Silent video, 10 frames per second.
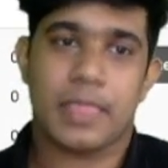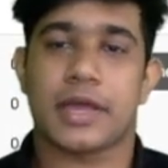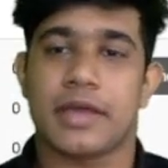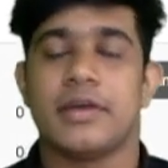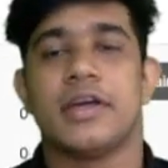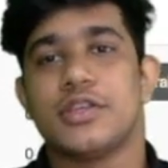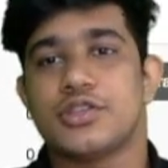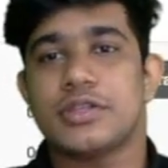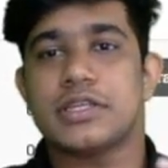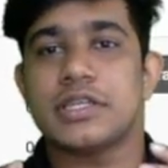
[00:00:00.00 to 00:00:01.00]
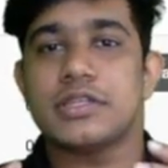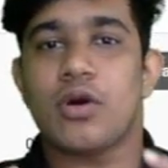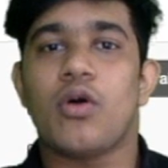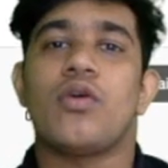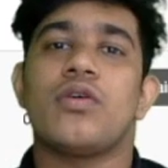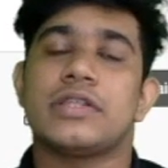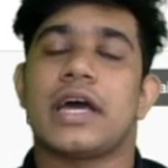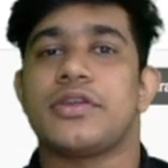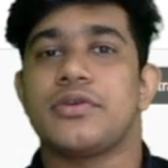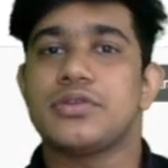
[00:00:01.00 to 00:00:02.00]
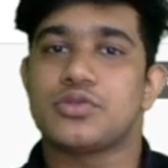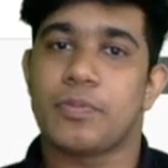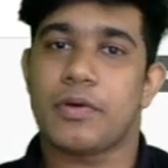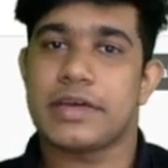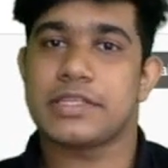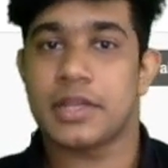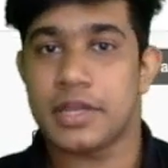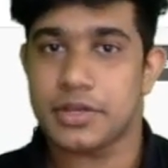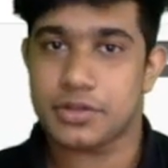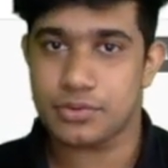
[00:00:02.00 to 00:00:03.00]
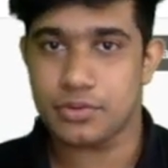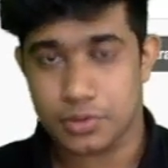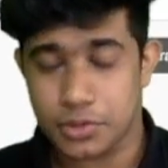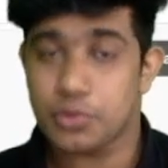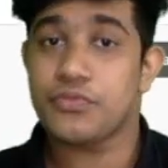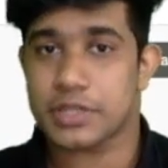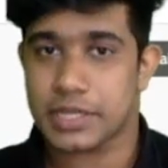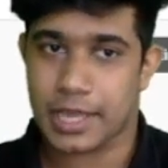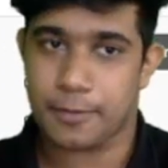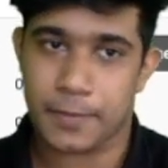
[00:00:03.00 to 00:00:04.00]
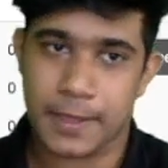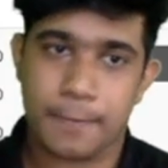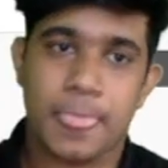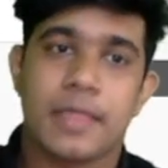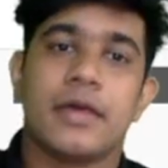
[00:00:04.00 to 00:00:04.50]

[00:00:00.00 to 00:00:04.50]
Okay, so this all that your supervisor need to do for the time being.